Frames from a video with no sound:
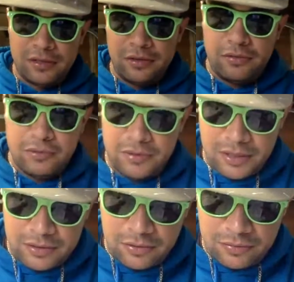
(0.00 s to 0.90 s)
That's an
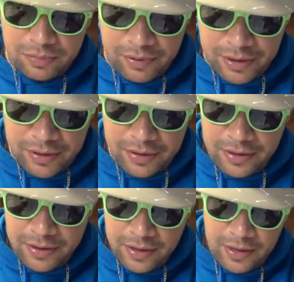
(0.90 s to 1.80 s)
old print.
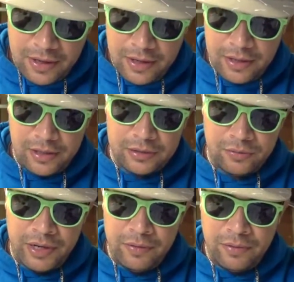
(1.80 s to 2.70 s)
Here,
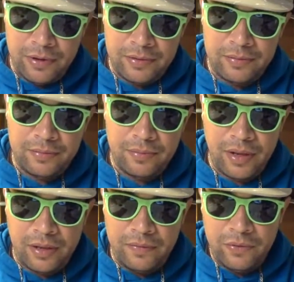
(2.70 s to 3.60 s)
let's read one.
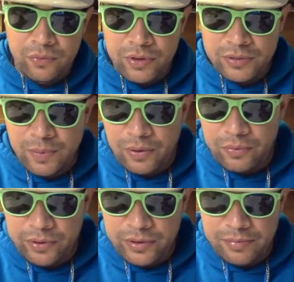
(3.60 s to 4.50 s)
I love the ones by
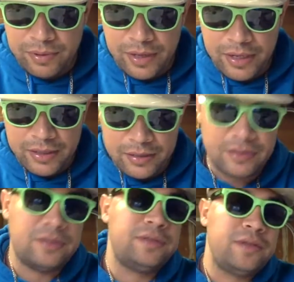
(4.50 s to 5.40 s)
William Blake
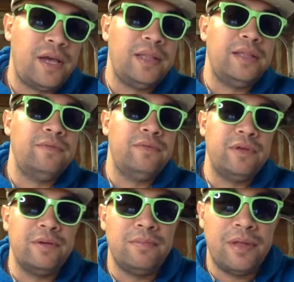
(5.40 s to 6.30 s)
because I love
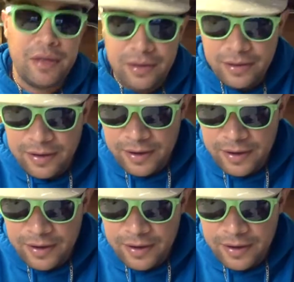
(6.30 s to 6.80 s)
William Blake.